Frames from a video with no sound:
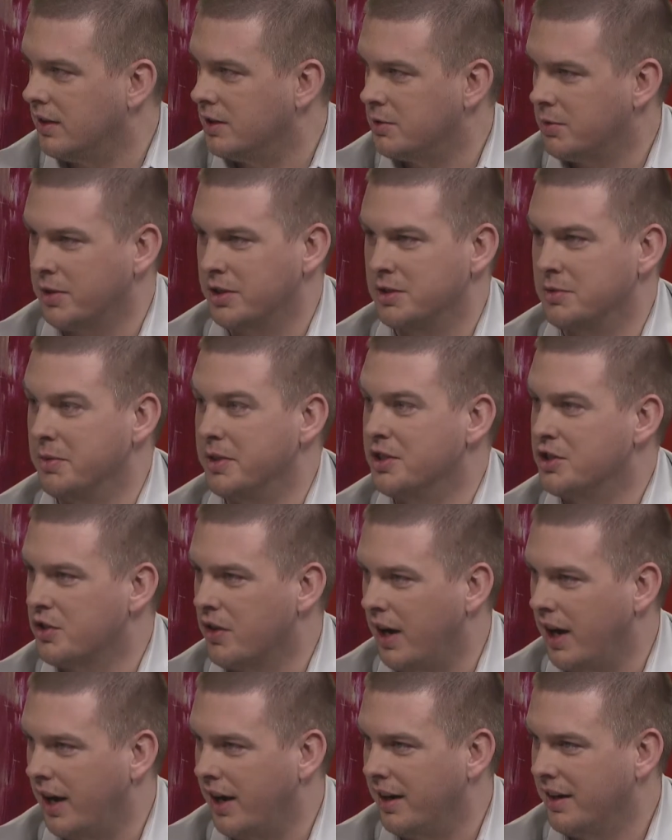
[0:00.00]
It's because it's been
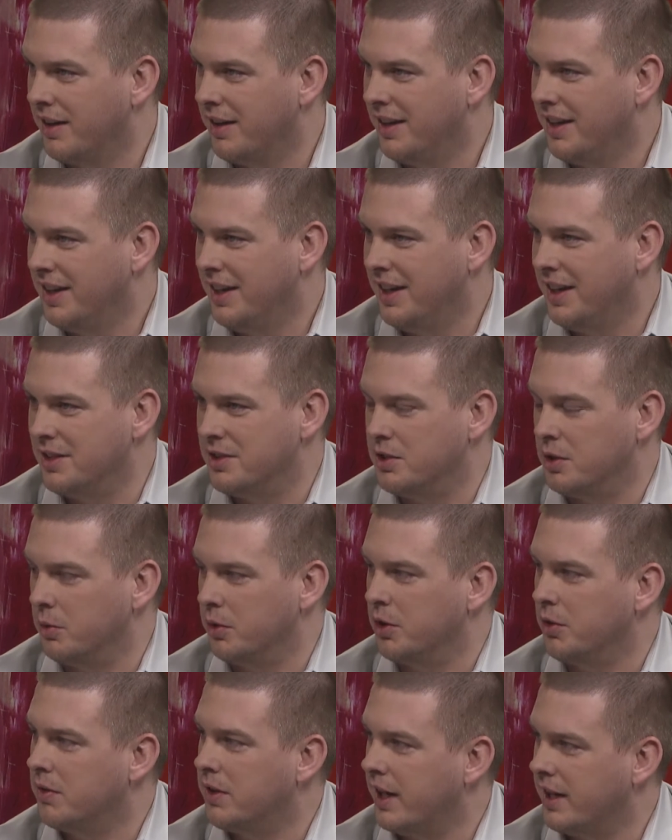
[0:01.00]
tried. And so
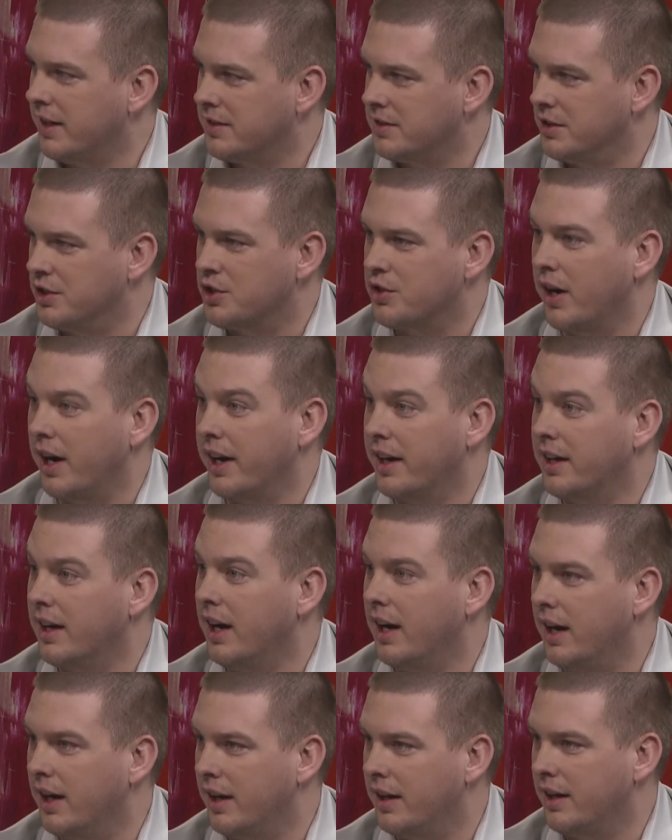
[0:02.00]
when you test and try
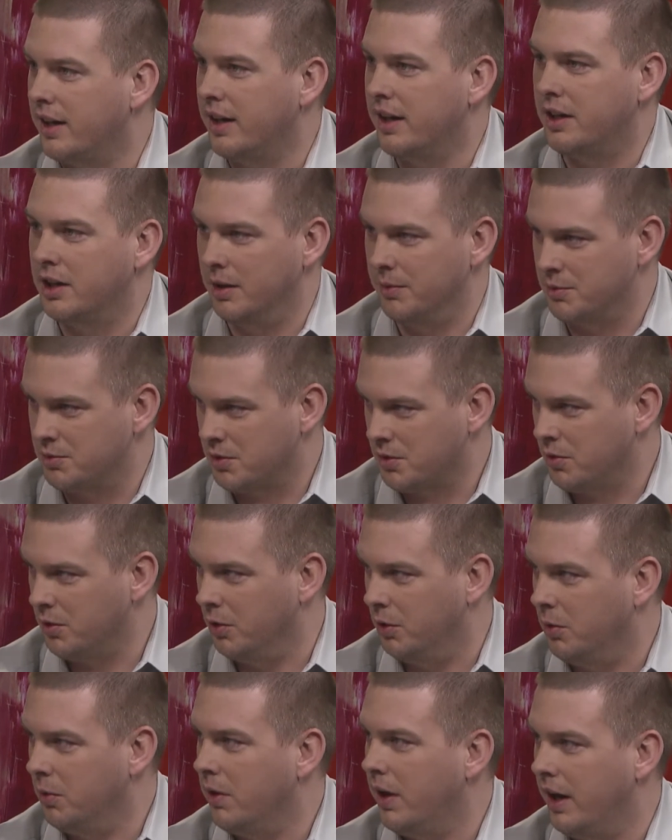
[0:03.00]
God, he comes
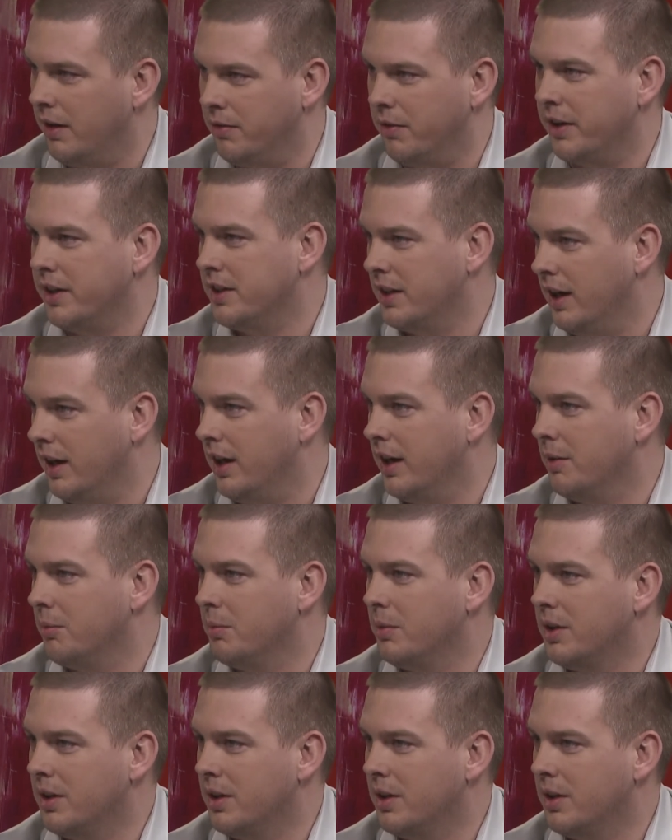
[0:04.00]
through every time.